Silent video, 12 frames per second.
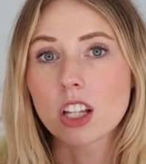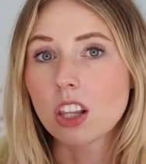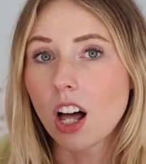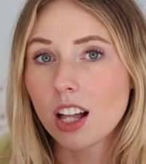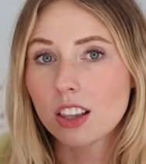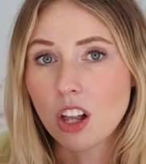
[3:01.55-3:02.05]
a
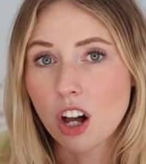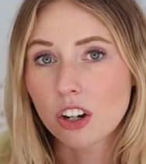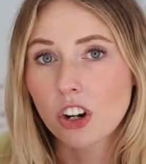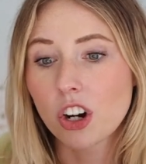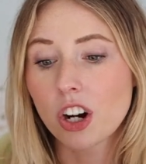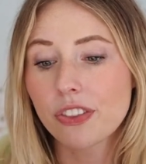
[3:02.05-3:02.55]
lot
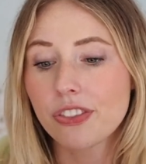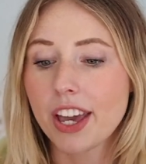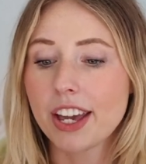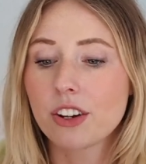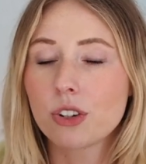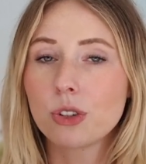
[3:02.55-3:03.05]
longer.
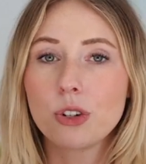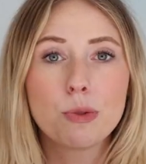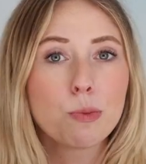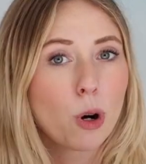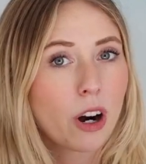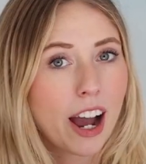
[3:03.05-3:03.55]
They include
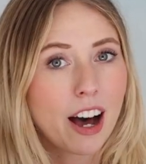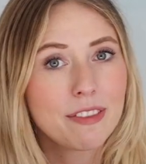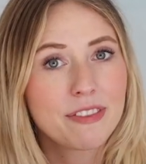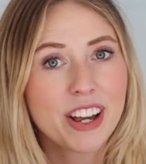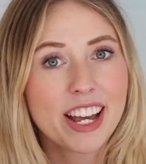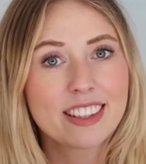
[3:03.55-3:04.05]
more
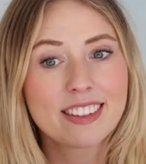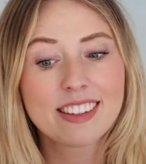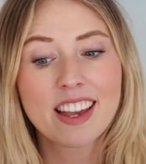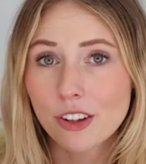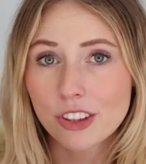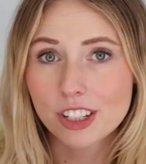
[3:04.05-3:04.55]
outfits.
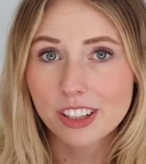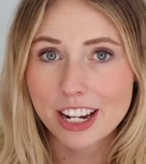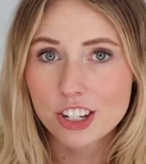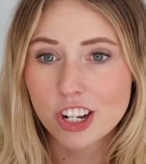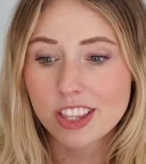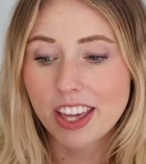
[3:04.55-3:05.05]
Depending on the
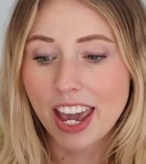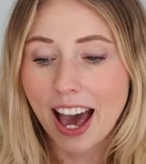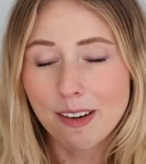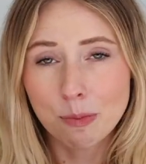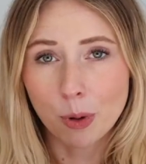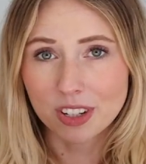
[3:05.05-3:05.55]
collection, they
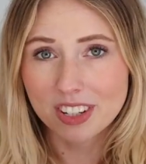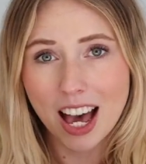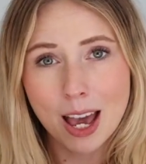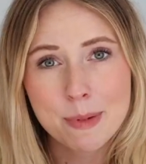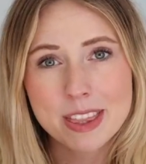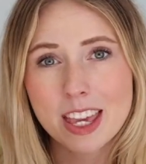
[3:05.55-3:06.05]
have more
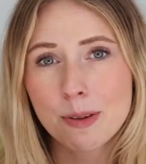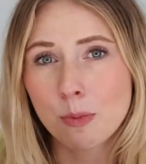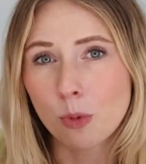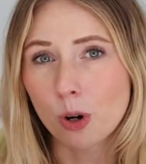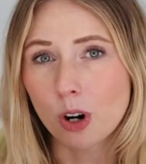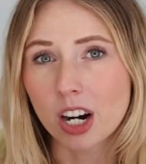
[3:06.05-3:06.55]
time in them,
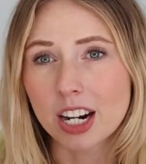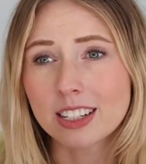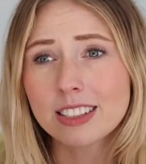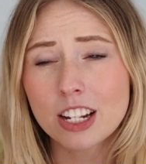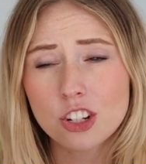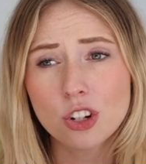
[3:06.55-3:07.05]
more
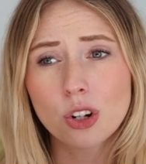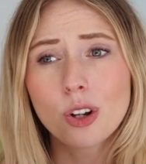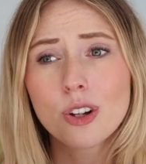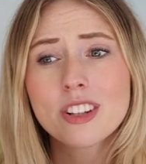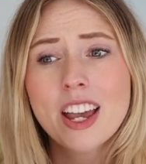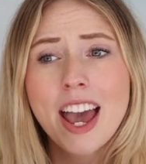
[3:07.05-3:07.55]

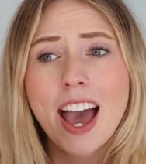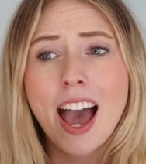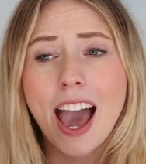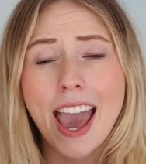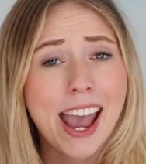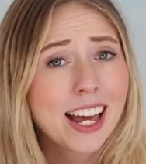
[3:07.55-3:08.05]
digitals,
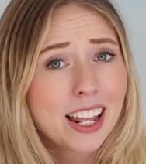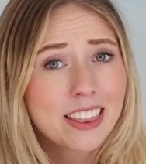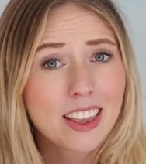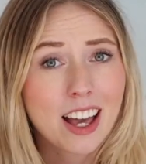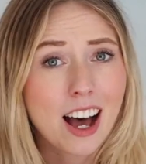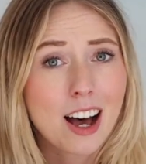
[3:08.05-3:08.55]

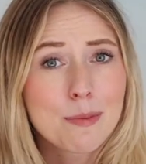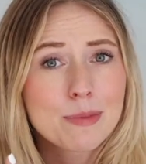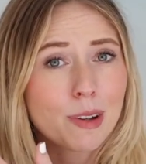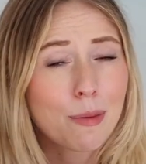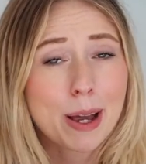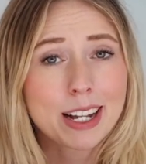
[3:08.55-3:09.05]
and
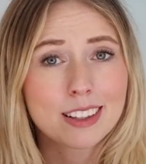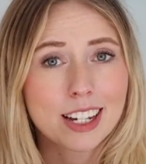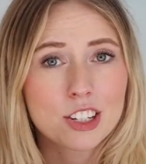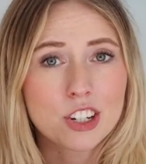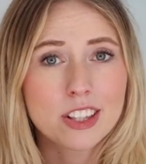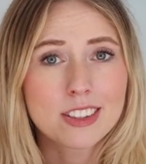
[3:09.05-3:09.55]
some of my
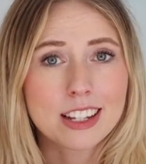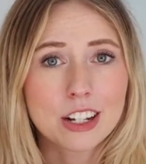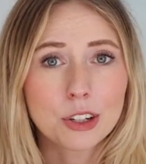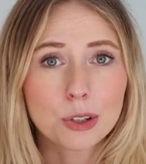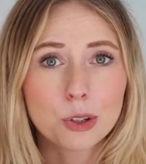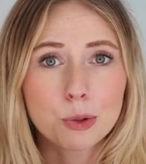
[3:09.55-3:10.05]
collections
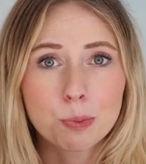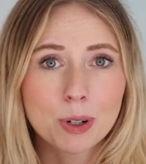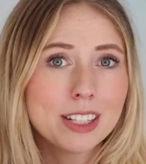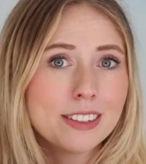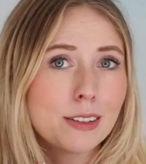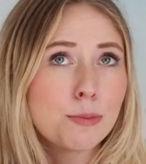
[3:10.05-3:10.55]
include
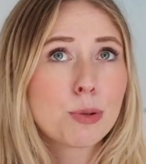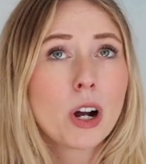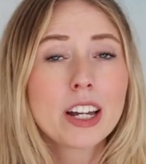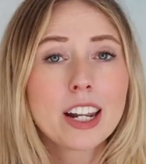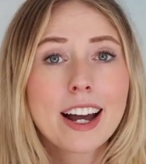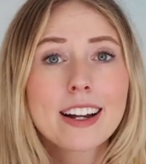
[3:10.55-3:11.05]
prints and
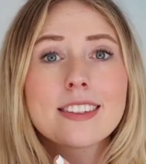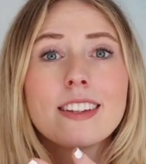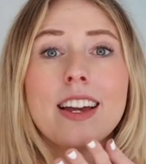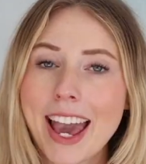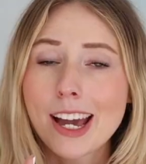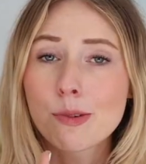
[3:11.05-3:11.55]
products,
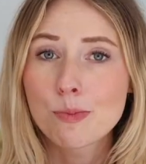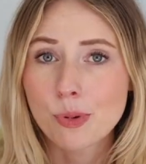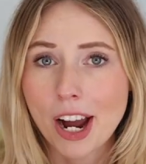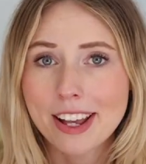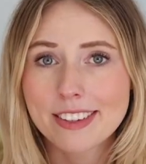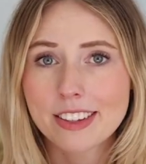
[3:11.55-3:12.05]
and
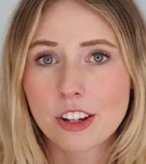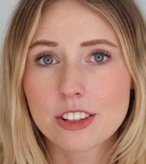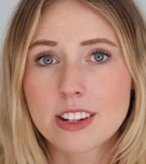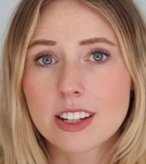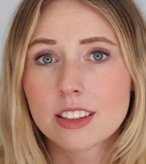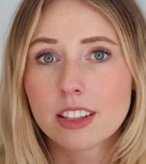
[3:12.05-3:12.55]
pricing looks
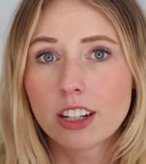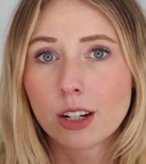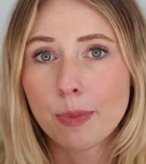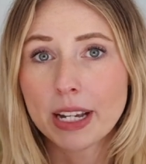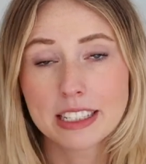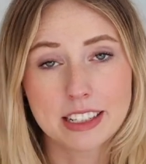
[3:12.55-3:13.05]
a little
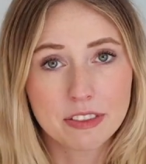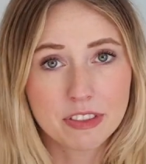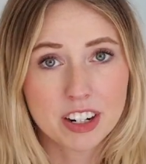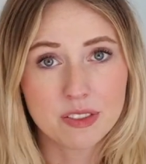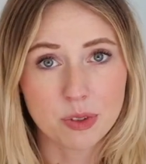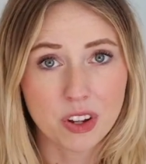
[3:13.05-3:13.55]
bit
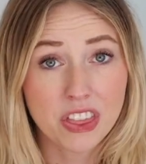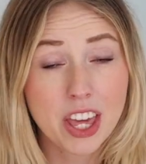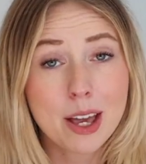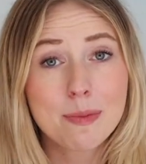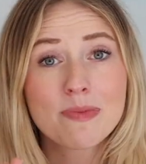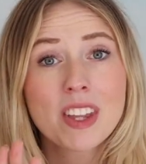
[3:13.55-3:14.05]
different for
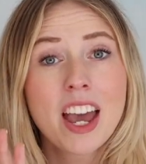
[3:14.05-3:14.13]
them.